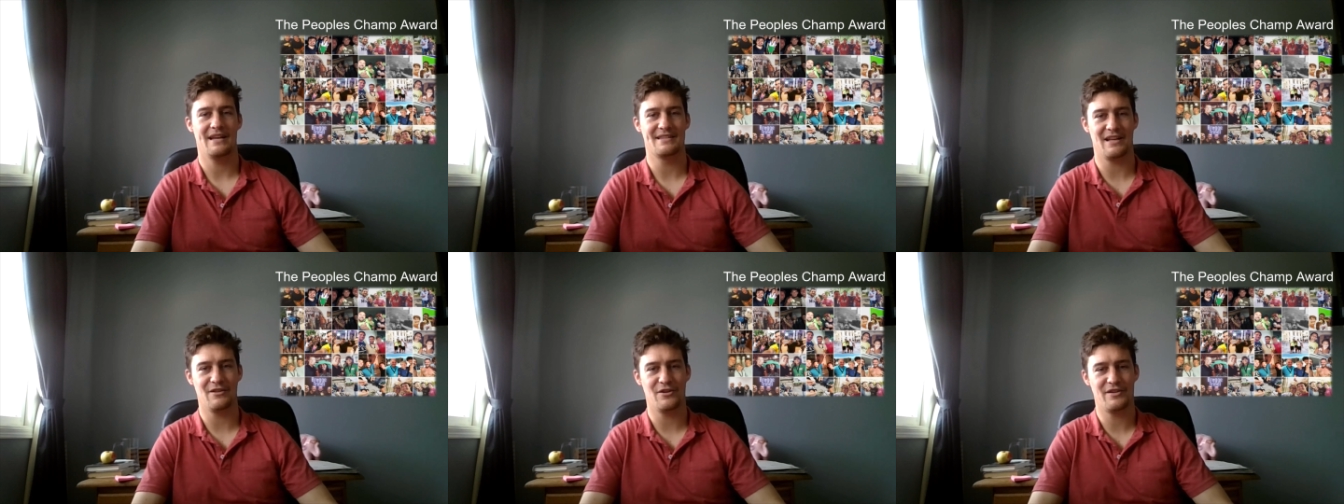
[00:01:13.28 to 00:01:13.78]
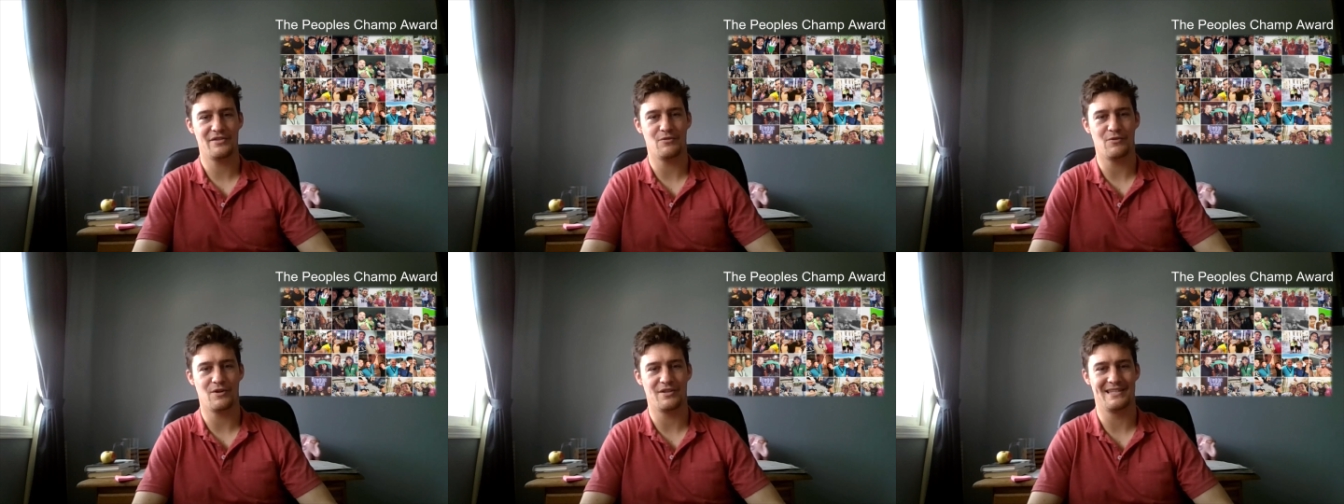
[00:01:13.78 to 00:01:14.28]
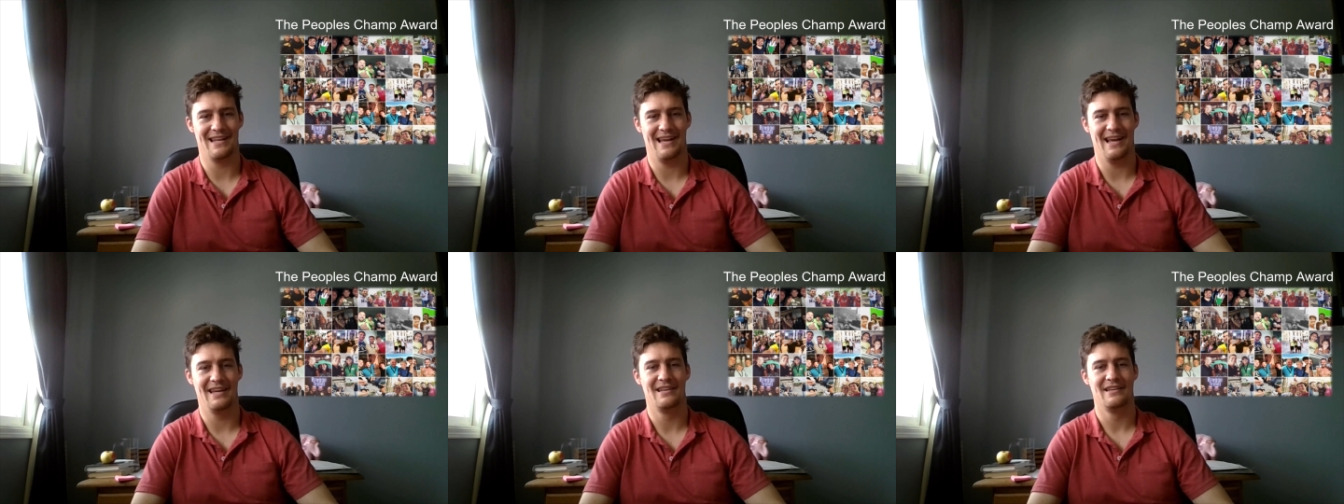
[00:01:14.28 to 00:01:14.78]
As I look at the world
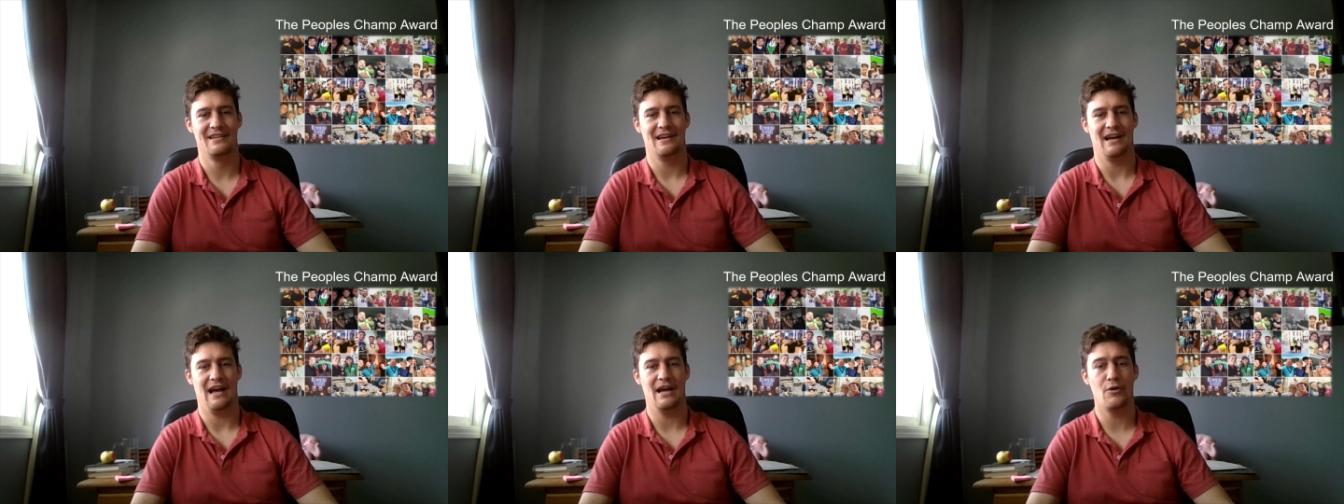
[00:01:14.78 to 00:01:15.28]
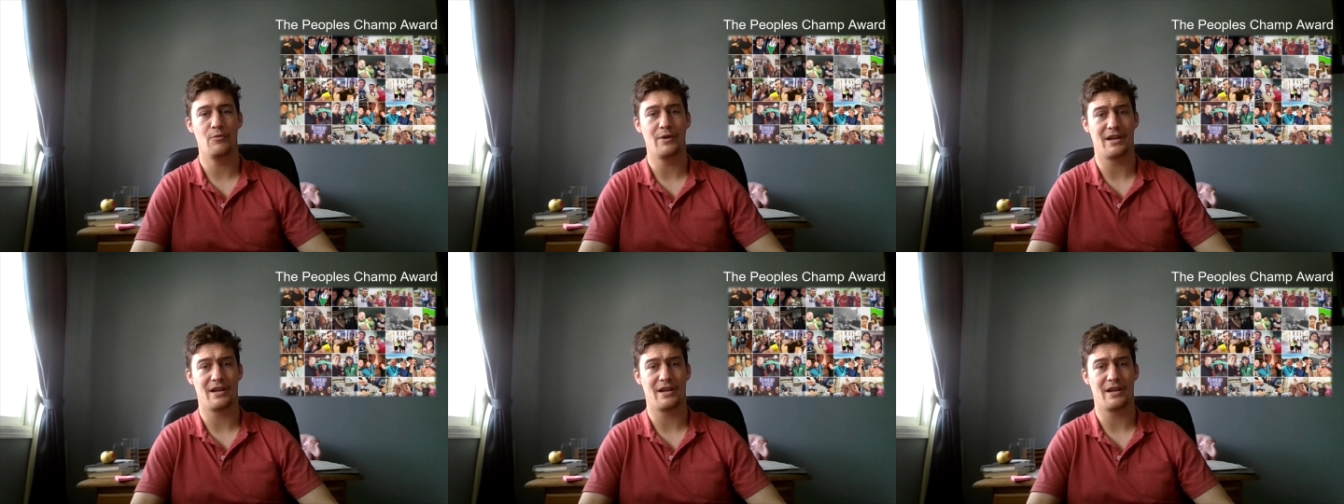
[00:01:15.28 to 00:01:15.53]
today, I hope